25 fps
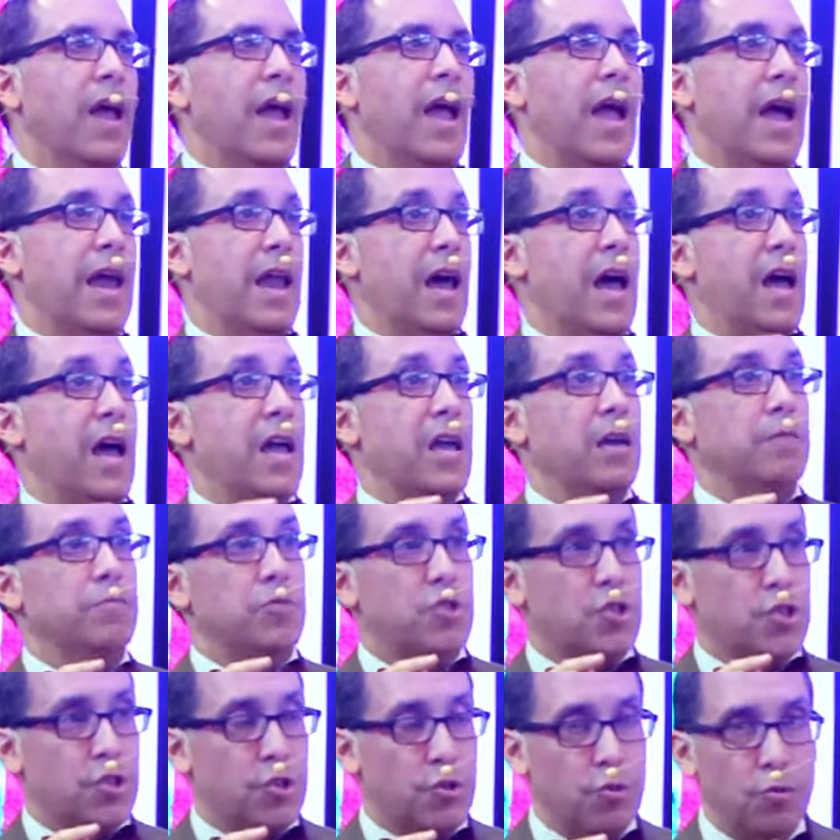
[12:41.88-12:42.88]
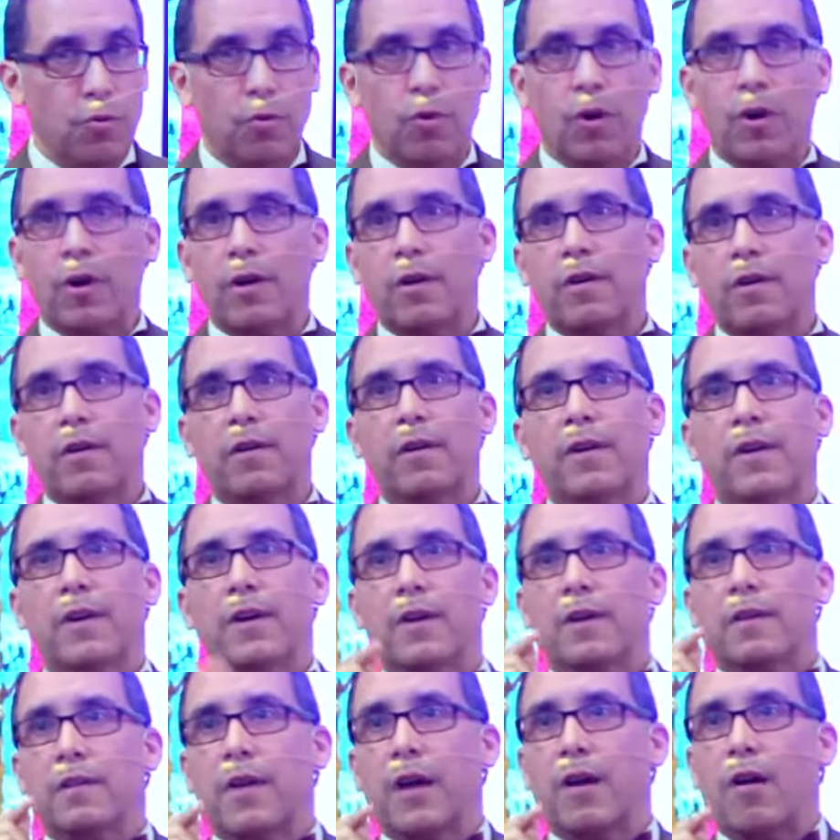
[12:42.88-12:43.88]
And I am sure
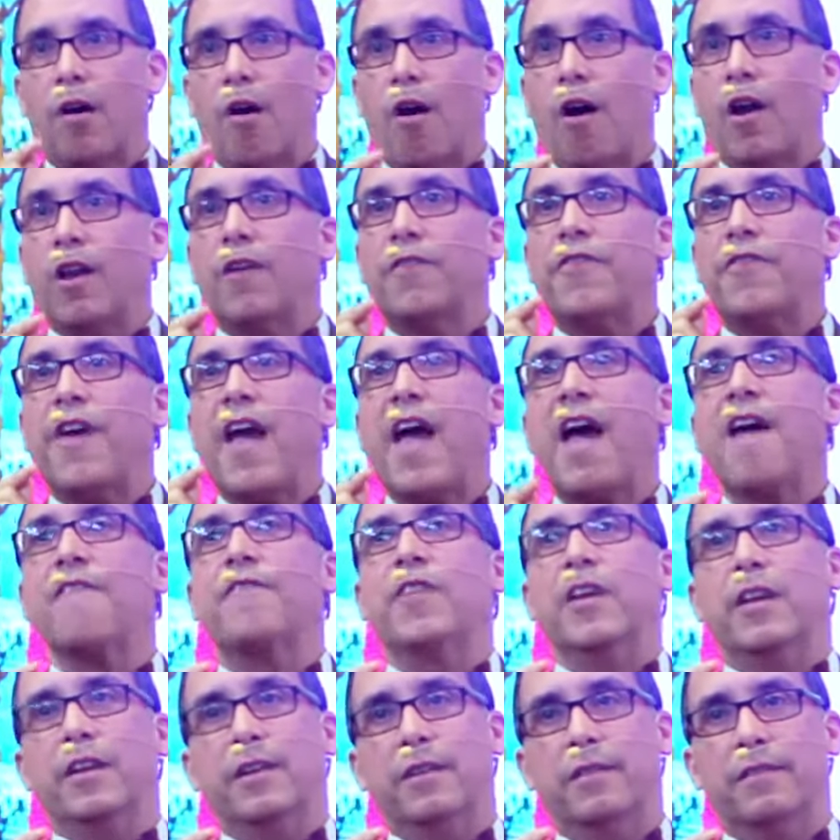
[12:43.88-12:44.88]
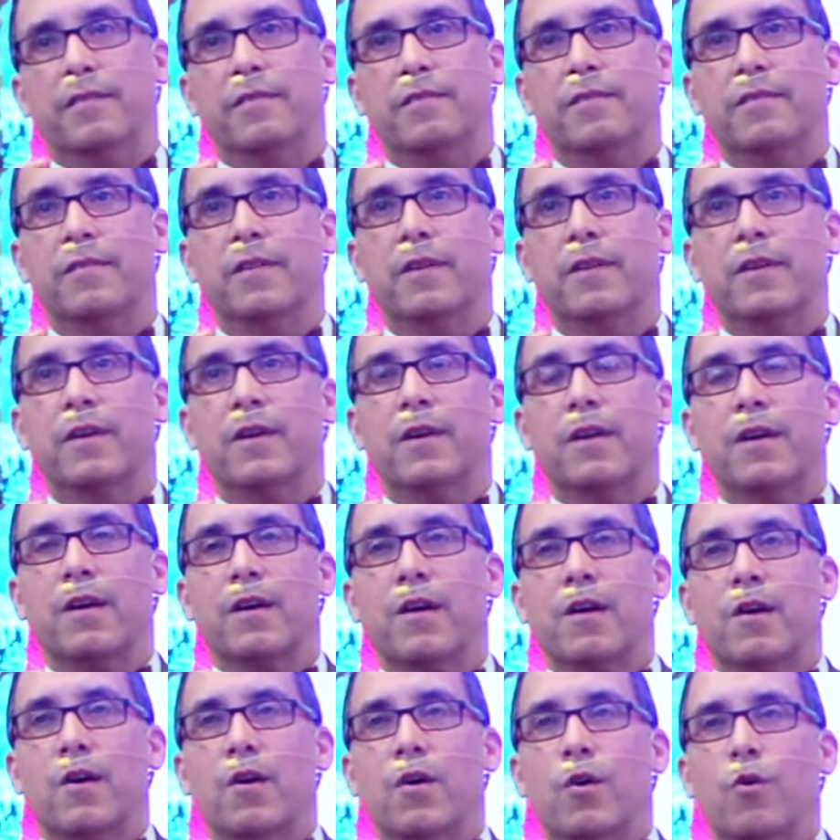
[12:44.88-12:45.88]
that all of heaven
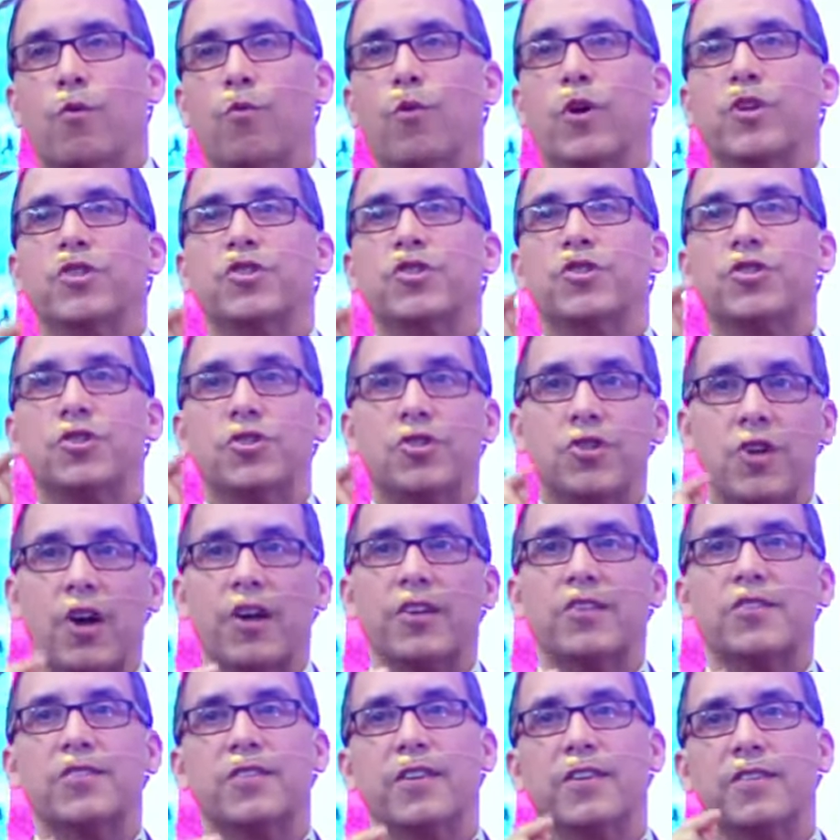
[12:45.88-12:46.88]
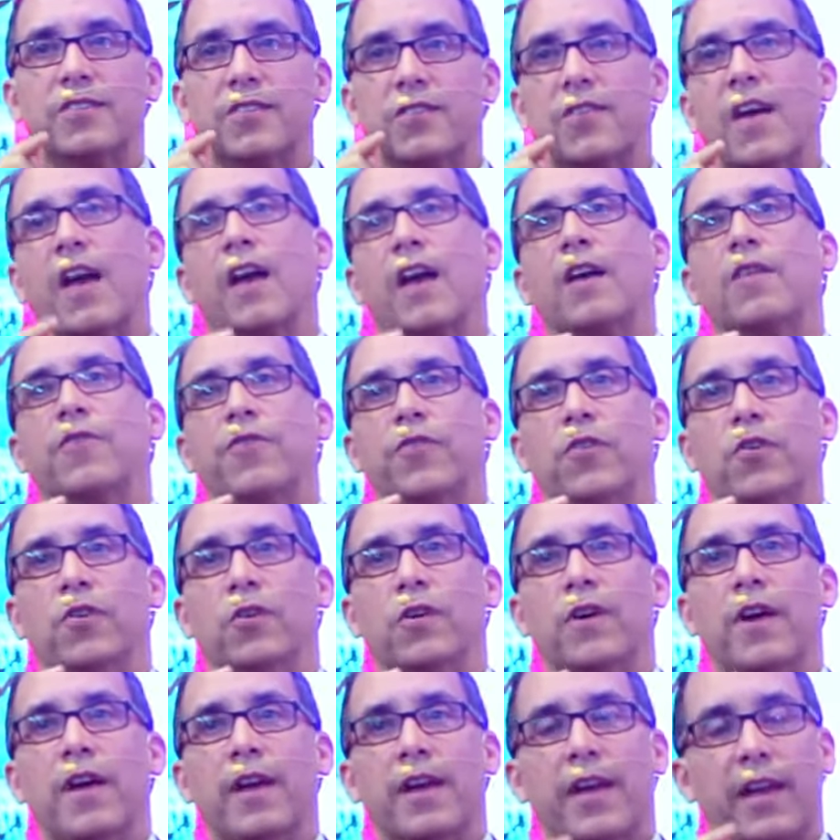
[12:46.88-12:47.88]
was just as
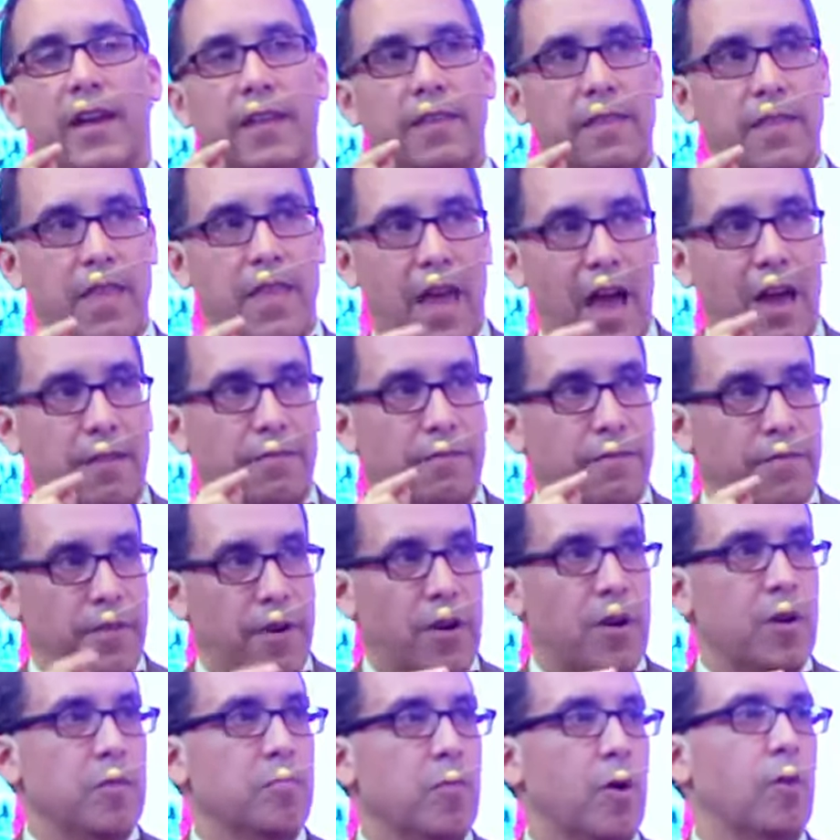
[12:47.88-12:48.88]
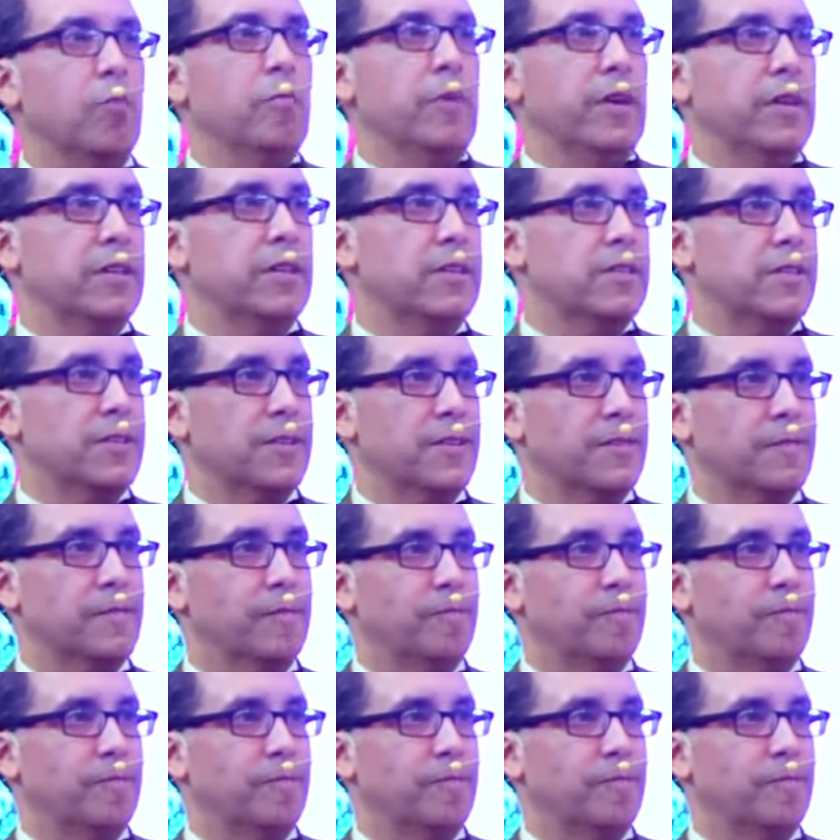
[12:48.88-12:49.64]
thankful in that very moment.